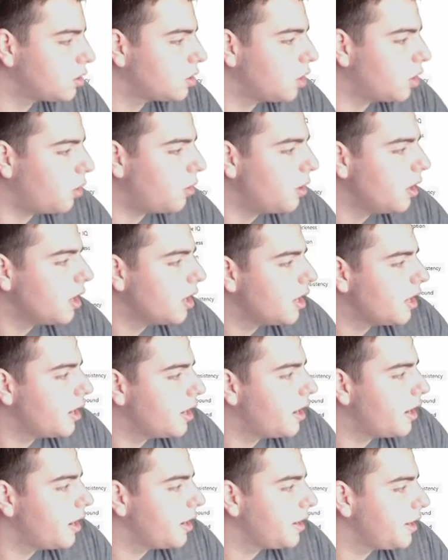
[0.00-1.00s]
So
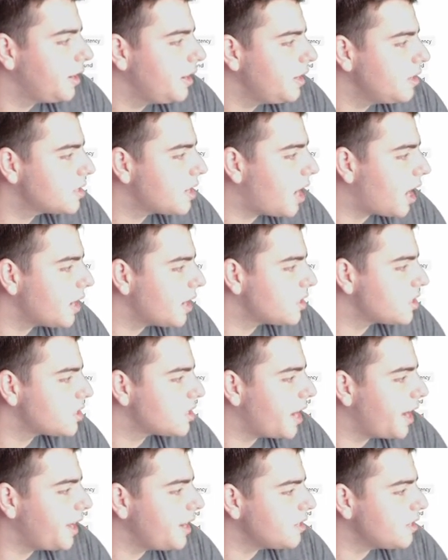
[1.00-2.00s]
he's got
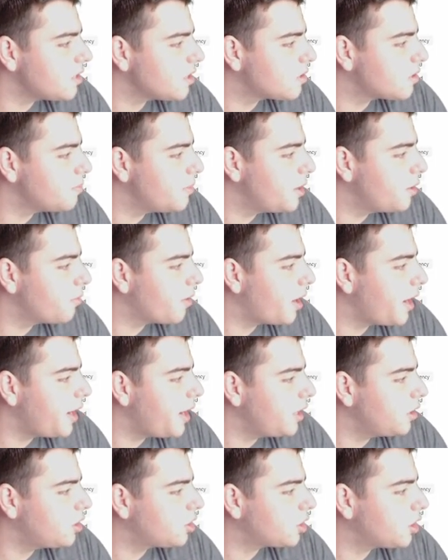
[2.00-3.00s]
his 86
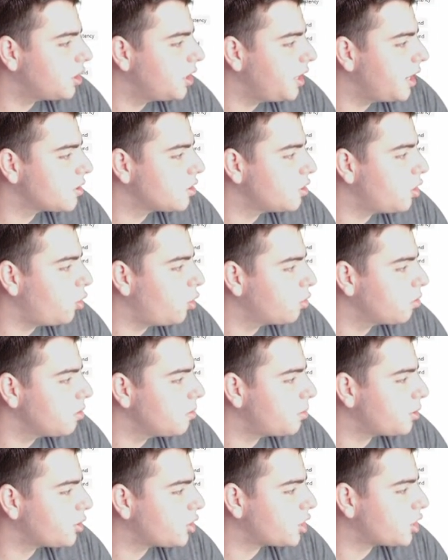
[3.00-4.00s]
mid-range. He has no
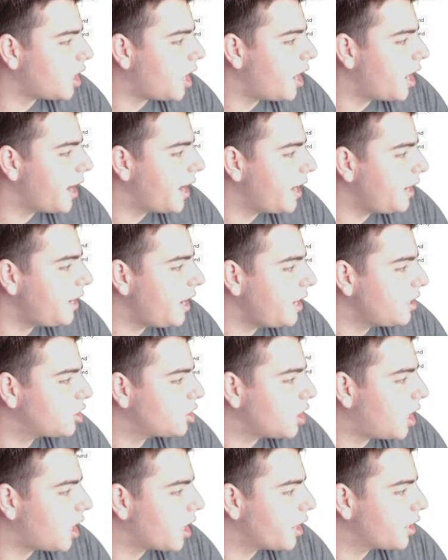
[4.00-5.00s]
three-point shot, 88
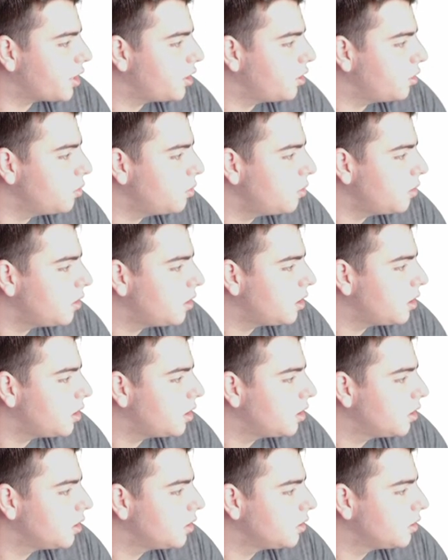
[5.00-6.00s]
shot IQ,
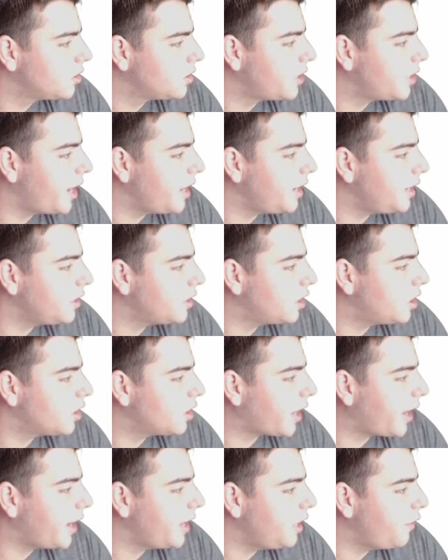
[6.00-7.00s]
standing
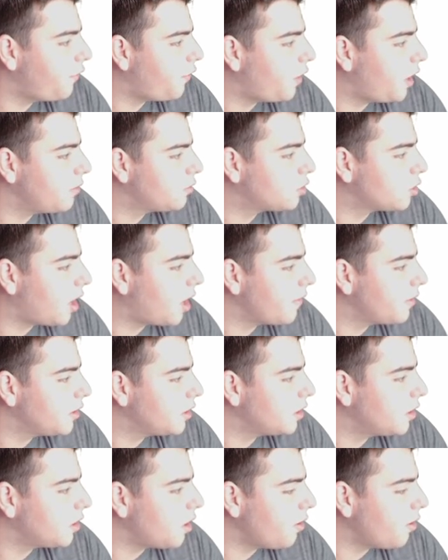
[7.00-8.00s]
dunk, 85 driving
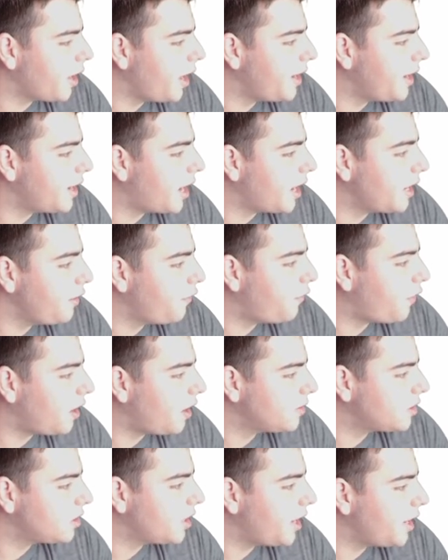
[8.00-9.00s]
dunk. Okay,
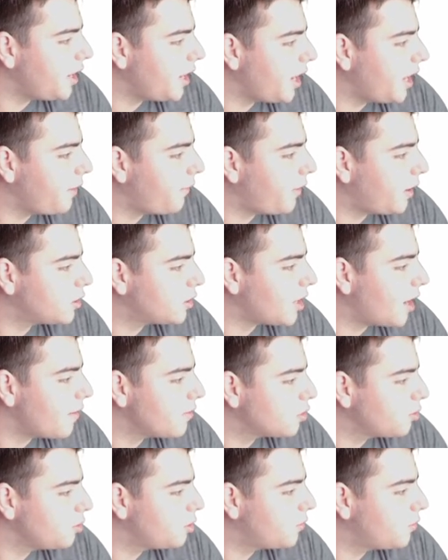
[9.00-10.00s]
95 standing, 85
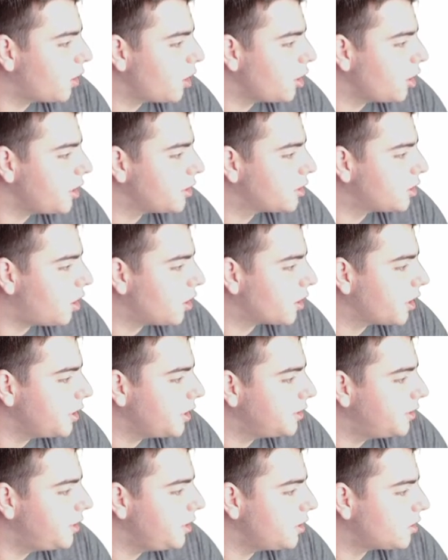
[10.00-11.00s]
driving. So he's very good at
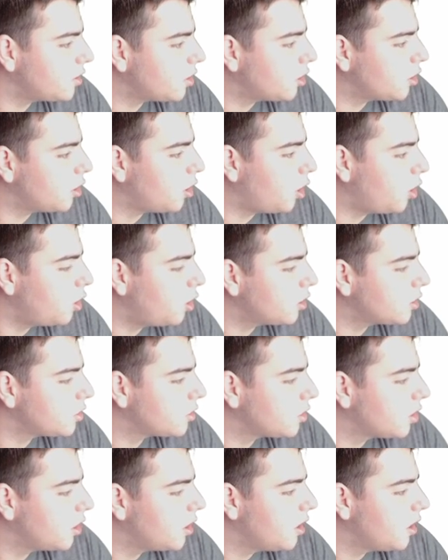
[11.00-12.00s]
dunking, decent on the
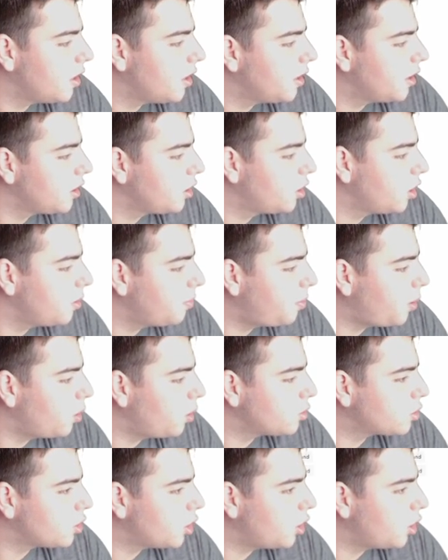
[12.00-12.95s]
hooks, good post